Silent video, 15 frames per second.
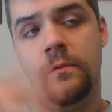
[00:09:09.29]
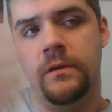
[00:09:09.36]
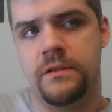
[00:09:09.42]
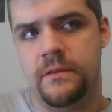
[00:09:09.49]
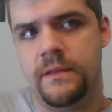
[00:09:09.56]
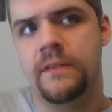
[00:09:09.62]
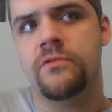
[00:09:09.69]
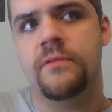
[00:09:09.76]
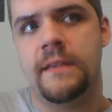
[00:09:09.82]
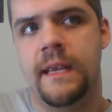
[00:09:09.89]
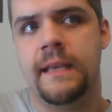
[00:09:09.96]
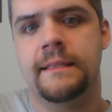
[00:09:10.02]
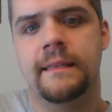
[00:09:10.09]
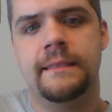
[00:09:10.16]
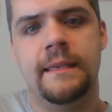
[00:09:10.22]
which is interesting
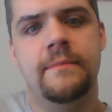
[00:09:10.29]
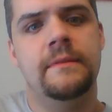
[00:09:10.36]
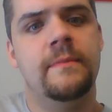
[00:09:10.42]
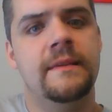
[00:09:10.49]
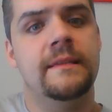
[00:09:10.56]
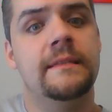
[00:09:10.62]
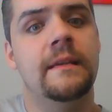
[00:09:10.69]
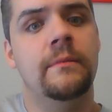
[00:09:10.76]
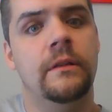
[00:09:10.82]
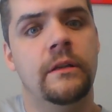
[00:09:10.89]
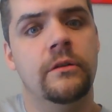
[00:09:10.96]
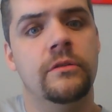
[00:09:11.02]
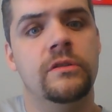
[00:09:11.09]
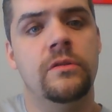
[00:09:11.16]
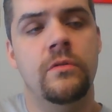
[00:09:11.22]
because it seems to be
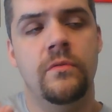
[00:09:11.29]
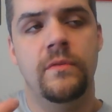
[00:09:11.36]
similar to